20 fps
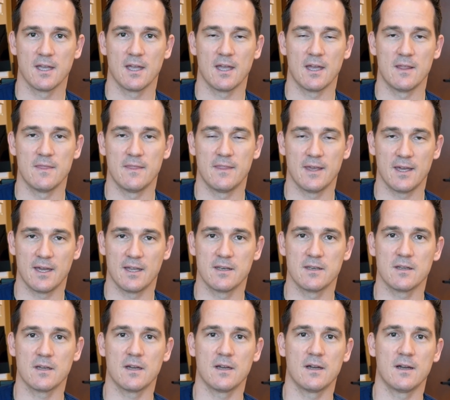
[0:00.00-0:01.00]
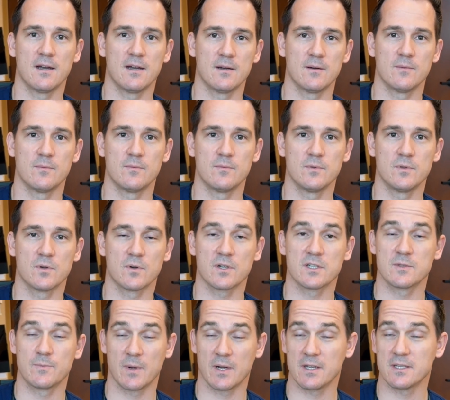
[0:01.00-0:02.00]
And then uh, your
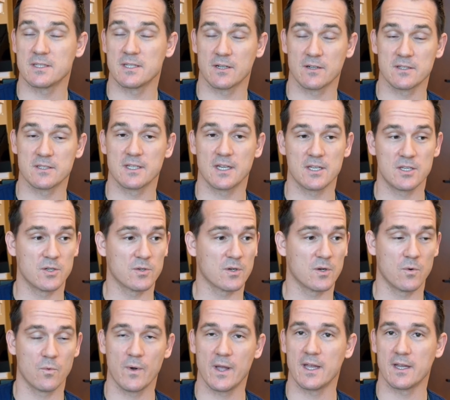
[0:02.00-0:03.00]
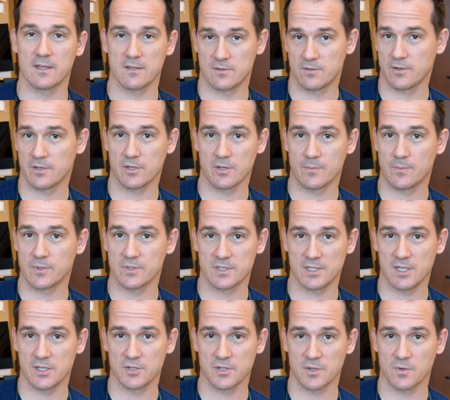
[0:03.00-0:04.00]
experience here is that you're awake during your
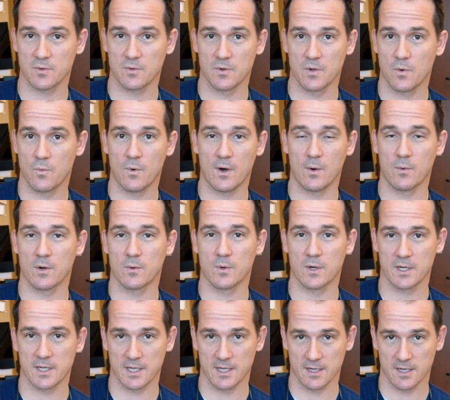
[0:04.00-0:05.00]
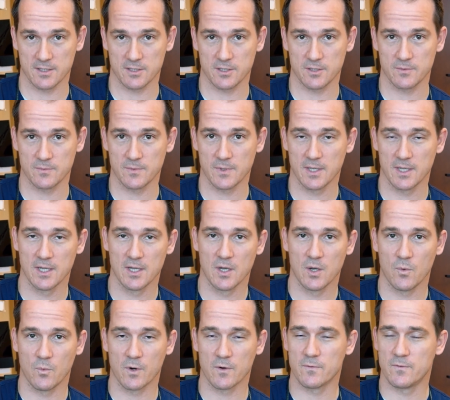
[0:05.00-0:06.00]
procedure while we're working on you
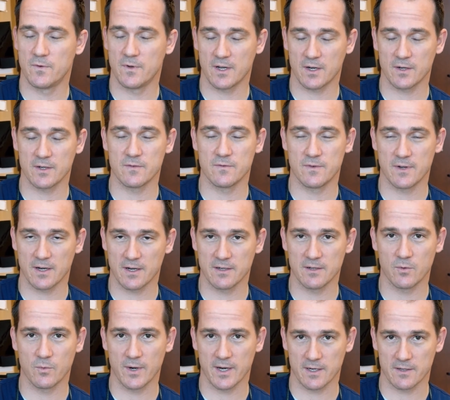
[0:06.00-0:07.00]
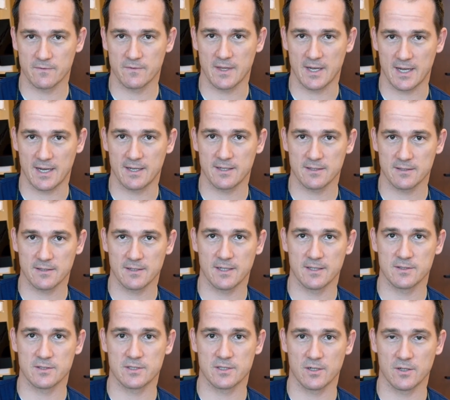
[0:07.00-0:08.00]
we're very, very aware of that.
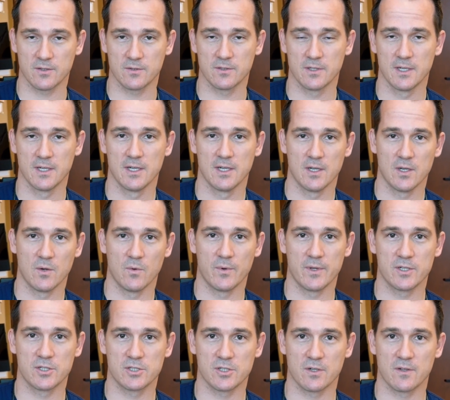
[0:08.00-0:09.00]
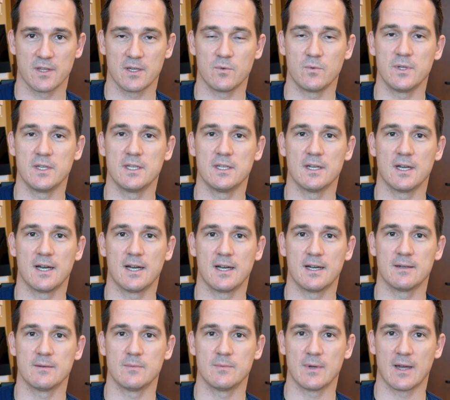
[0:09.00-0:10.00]
And so we assure that we,
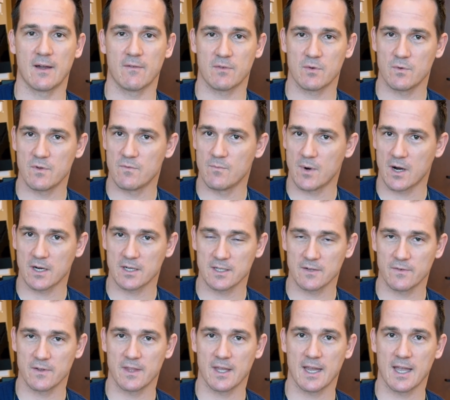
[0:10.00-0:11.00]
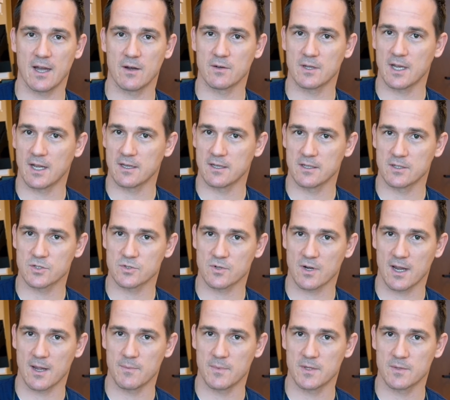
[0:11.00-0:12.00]
uh, after we've marked everything out and kind of
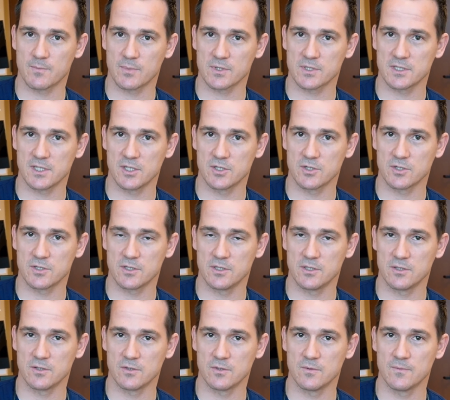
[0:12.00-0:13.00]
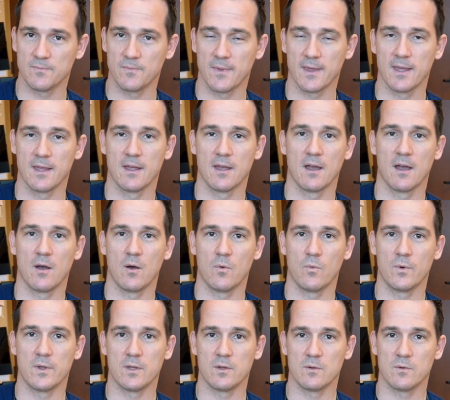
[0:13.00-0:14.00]
described this procedure to you,
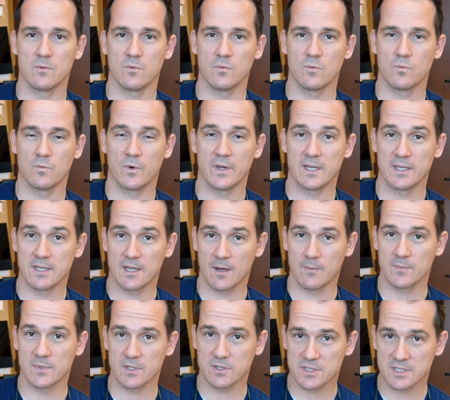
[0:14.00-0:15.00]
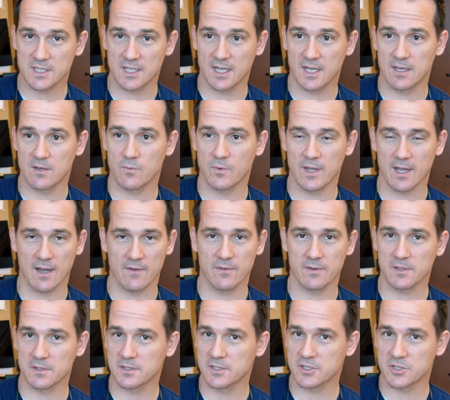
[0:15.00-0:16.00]
we, we numb skin and we have a
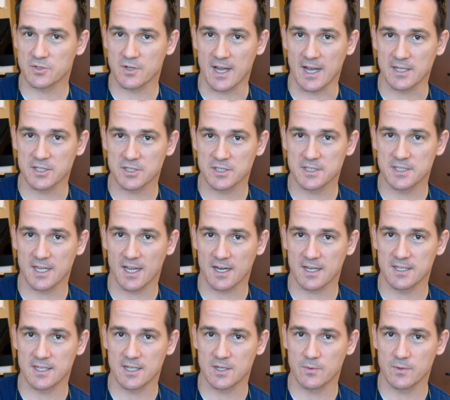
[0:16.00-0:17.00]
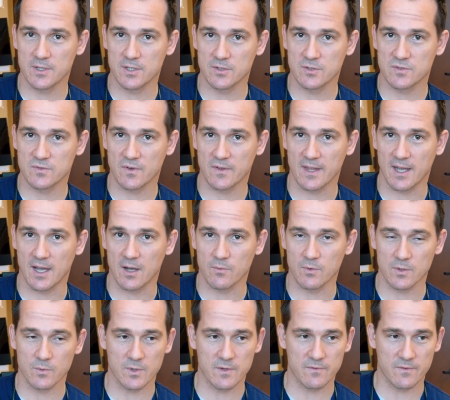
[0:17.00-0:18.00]
little distraction technique we use for that
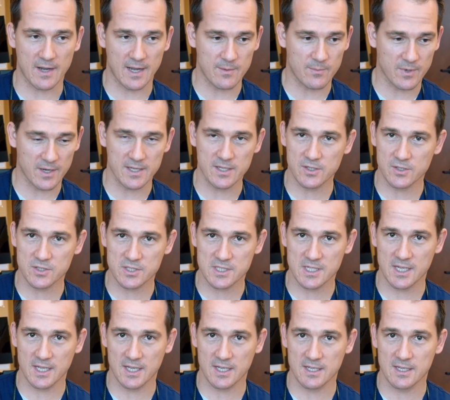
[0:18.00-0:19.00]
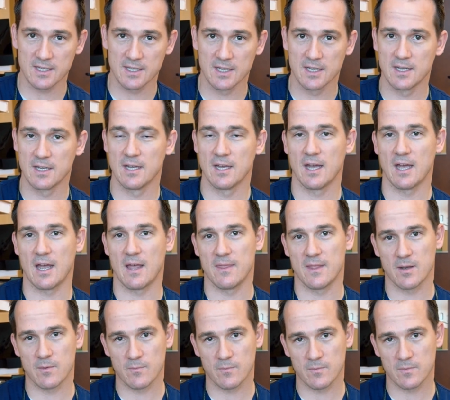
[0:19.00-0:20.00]
where we vibrate your skin and
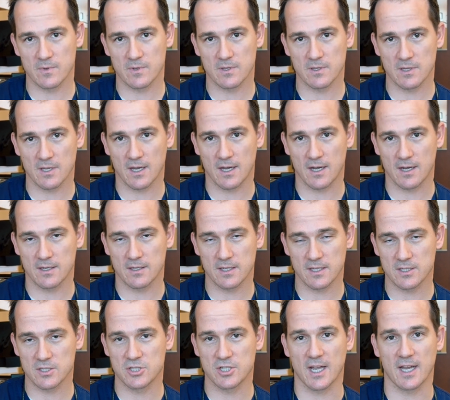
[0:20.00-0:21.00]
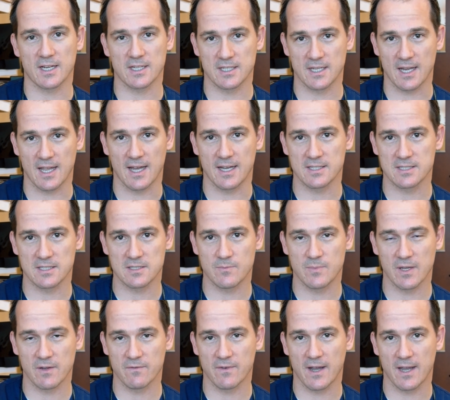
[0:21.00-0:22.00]
then uh, inject it as it's
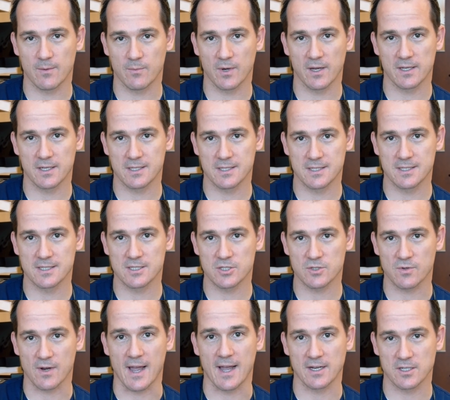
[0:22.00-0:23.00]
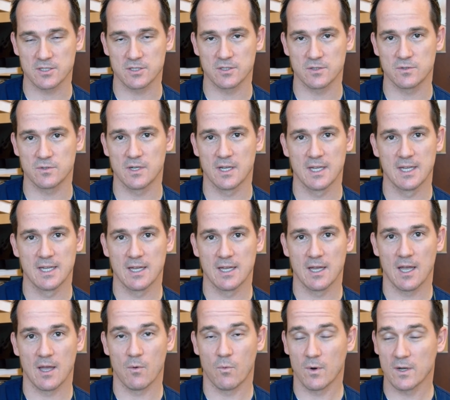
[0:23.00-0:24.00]
being vibrated to distract you.
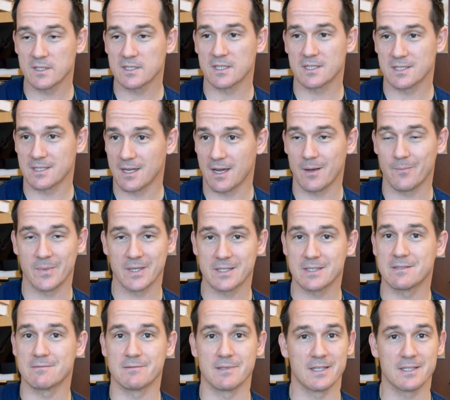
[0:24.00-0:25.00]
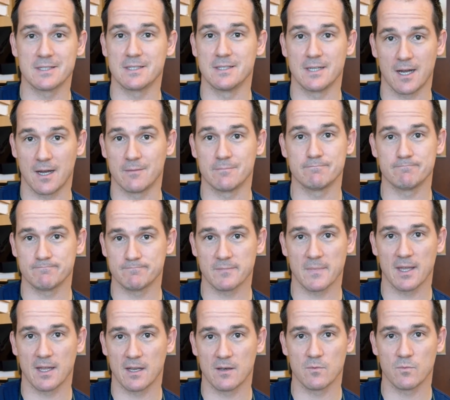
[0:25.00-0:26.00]
And once it's numb, it's, it's numb.
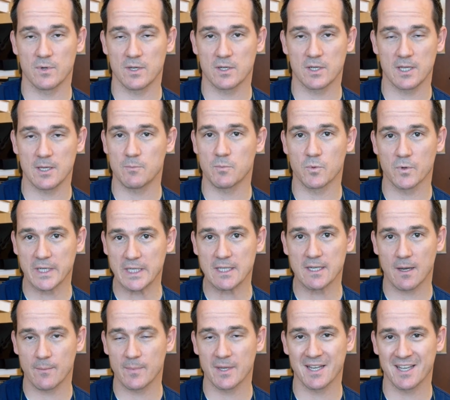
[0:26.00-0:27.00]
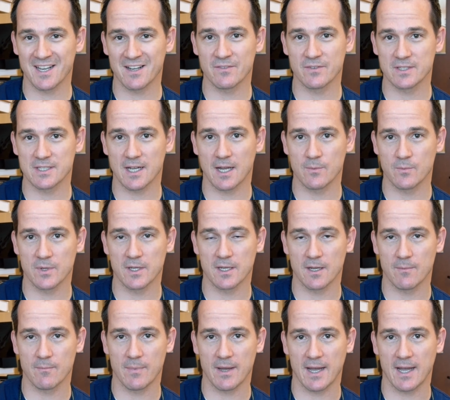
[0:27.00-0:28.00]
And we keep renumbing it every time we
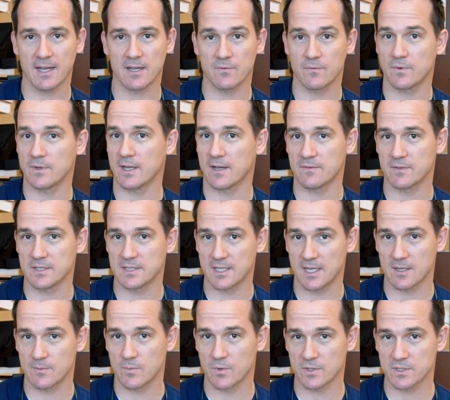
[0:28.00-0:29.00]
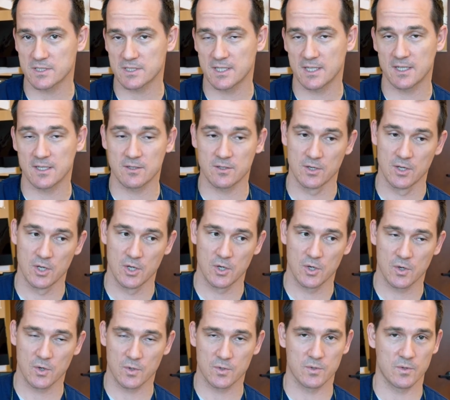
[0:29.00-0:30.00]
come back if we have to take more skin
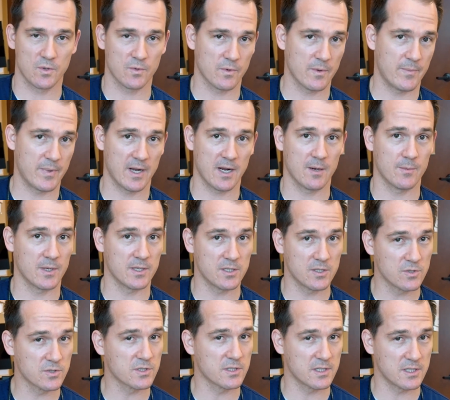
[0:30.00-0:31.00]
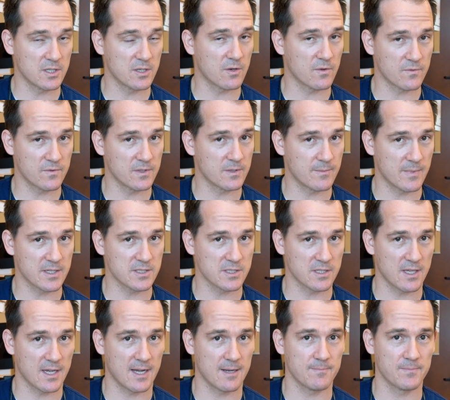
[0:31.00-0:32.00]
or do the repair, but usually you don't feel much
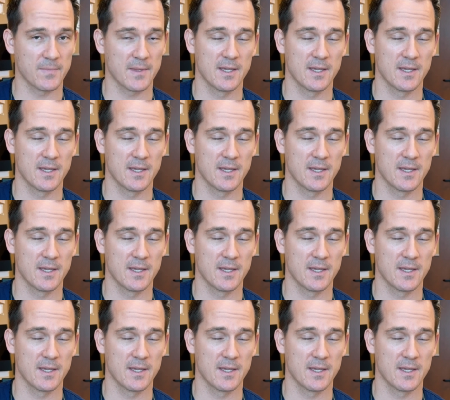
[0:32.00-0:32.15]
of that.